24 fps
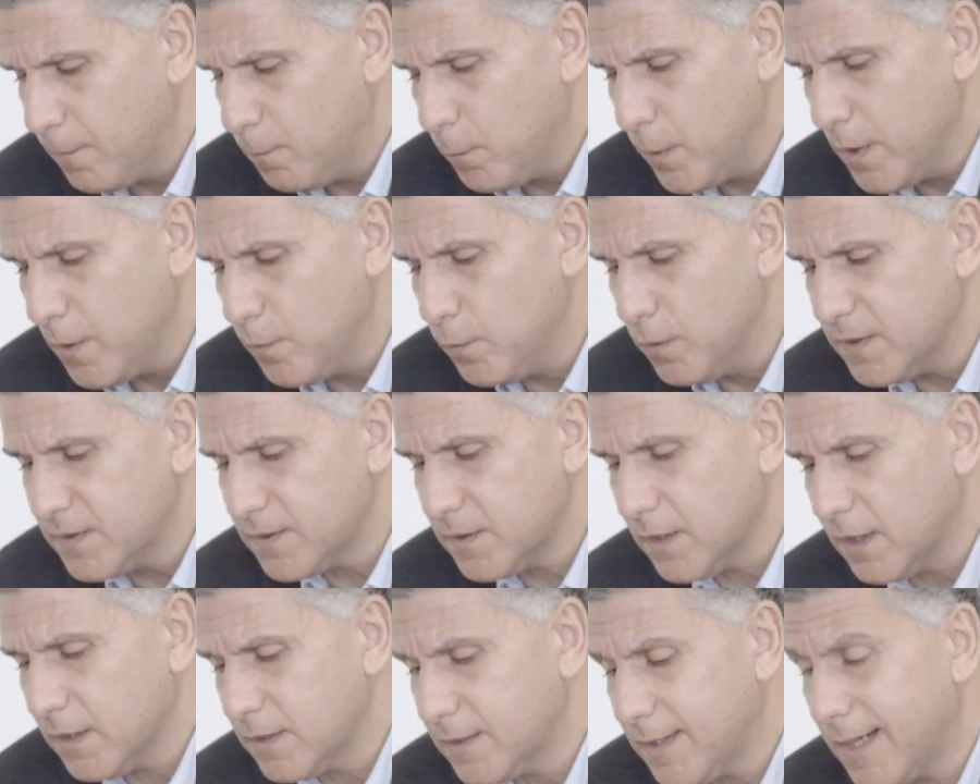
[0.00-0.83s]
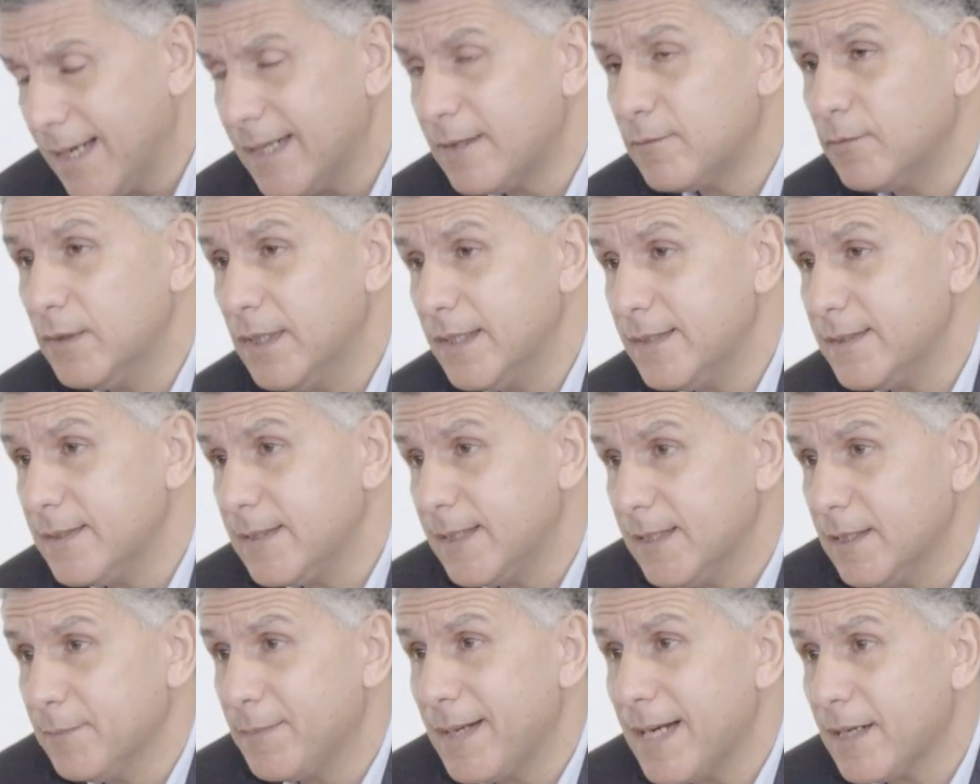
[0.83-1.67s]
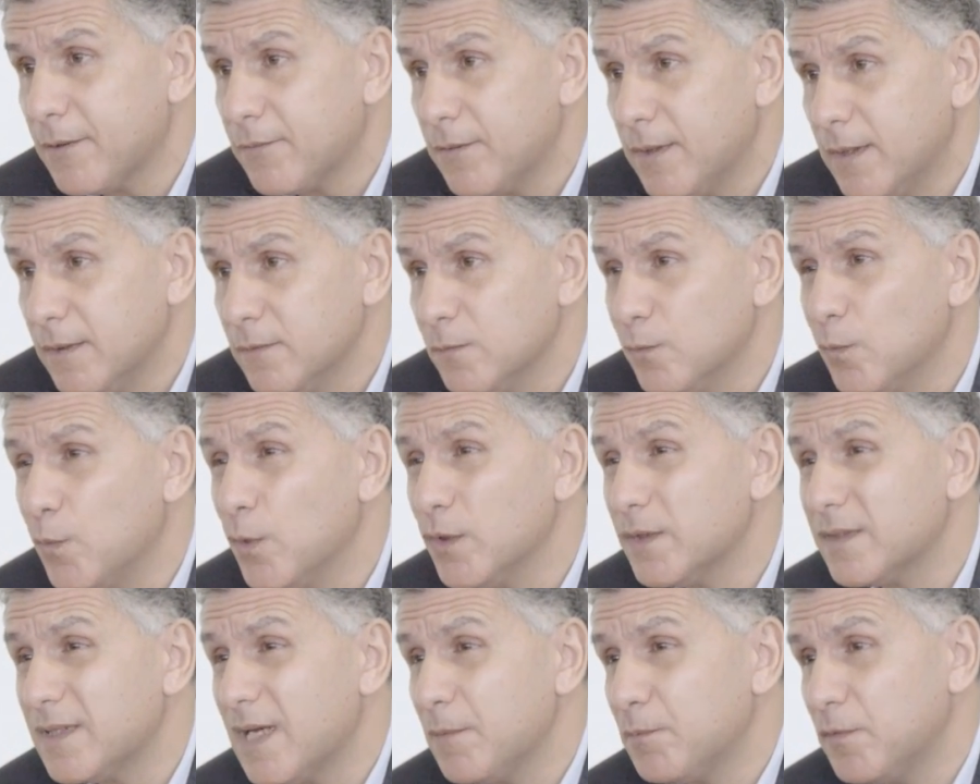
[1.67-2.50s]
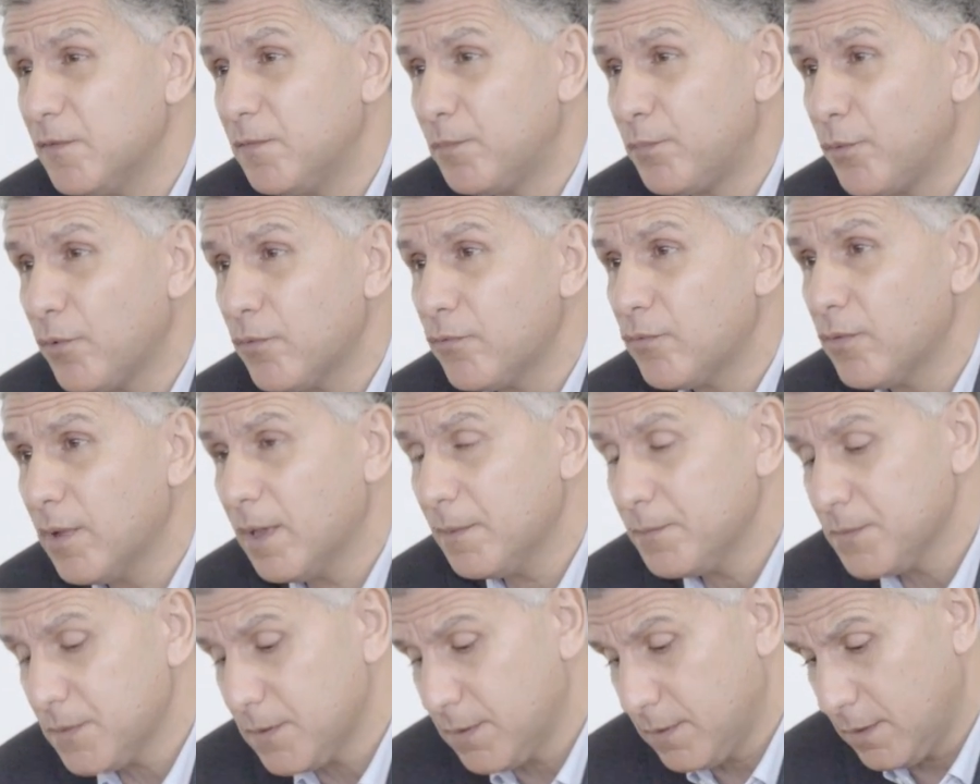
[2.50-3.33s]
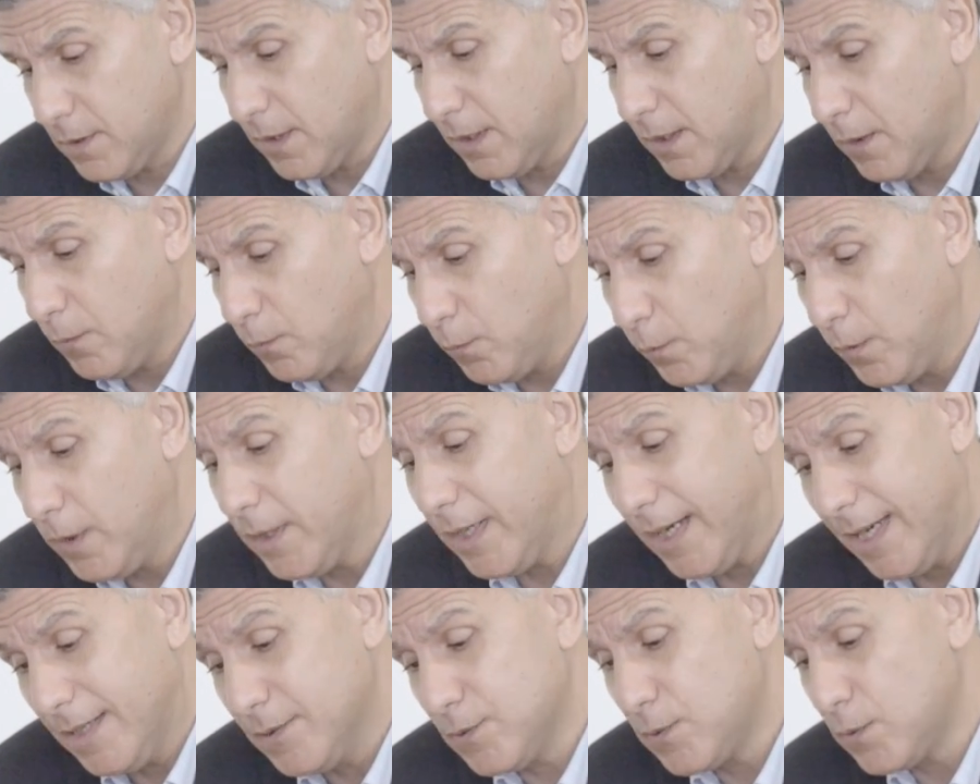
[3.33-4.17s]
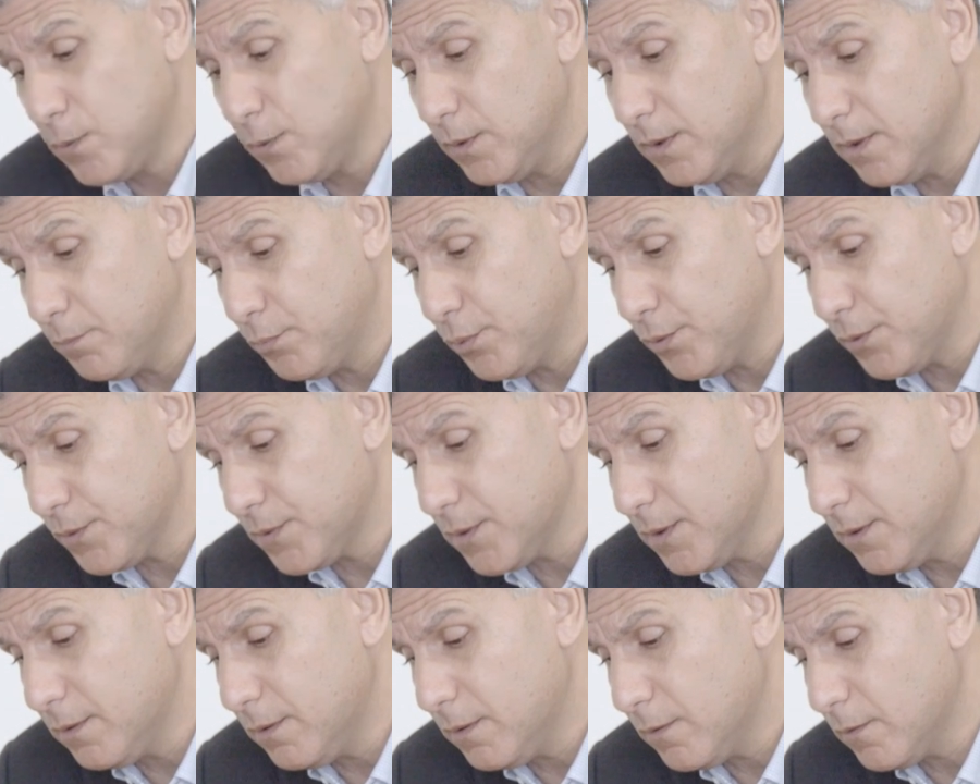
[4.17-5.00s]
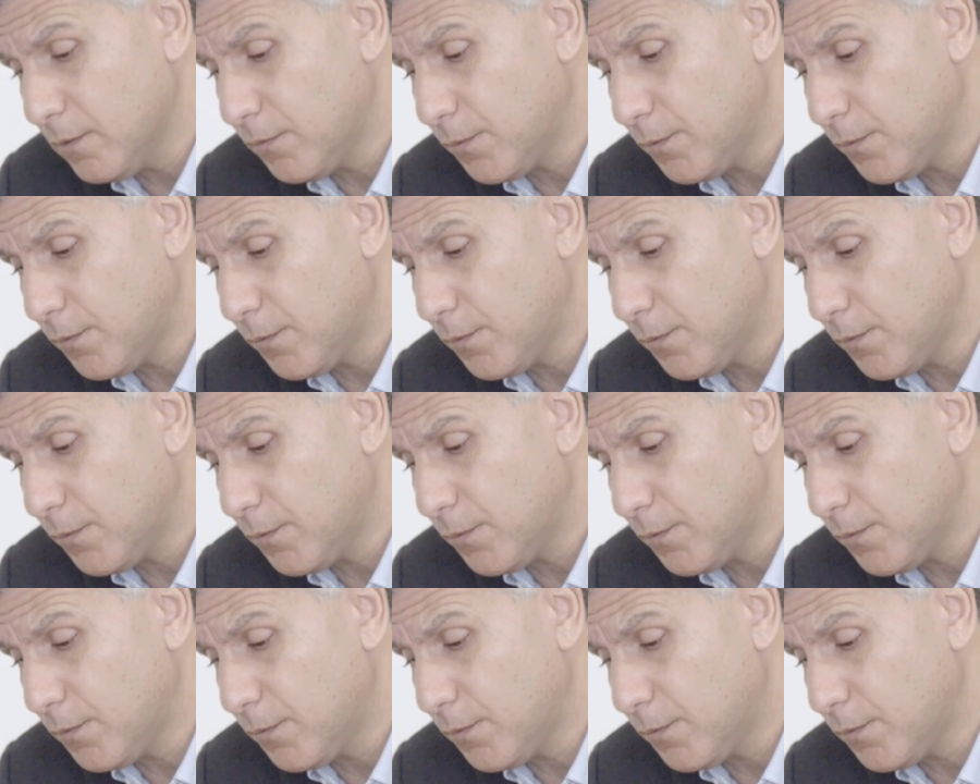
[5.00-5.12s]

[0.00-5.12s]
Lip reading: We will start calculating in the background what type of programs can suit the person.